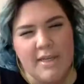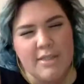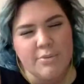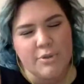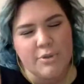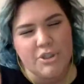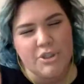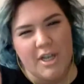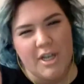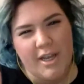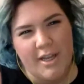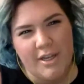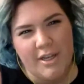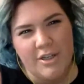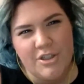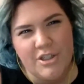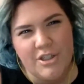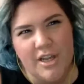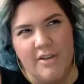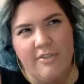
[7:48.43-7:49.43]
were
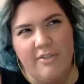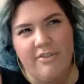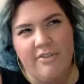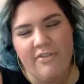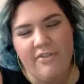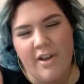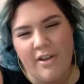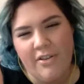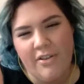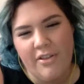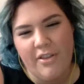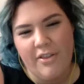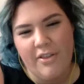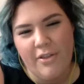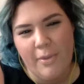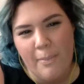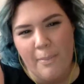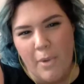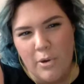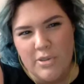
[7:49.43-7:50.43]
changed, it felt the
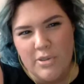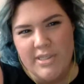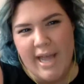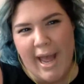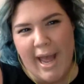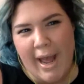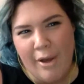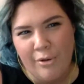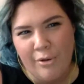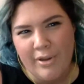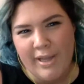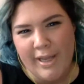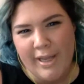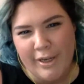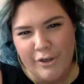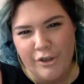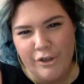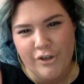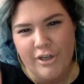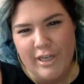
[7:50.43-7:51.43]
most
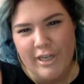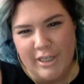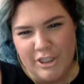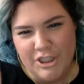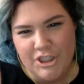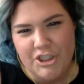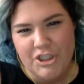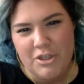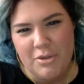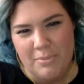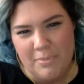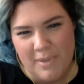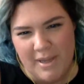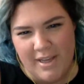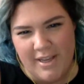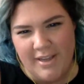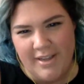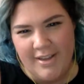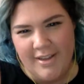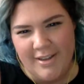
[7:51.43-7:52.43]
Outlander-ish to
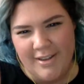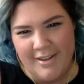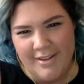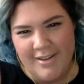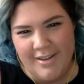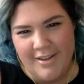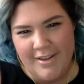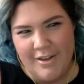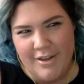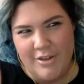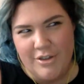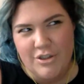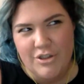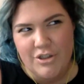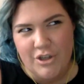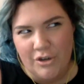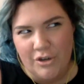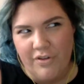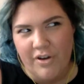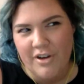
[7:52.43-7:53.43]
me
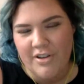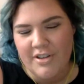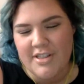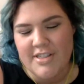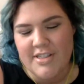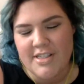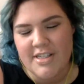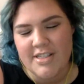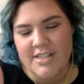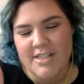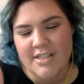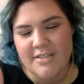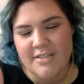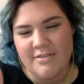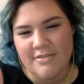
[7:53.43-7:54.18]
so far this season.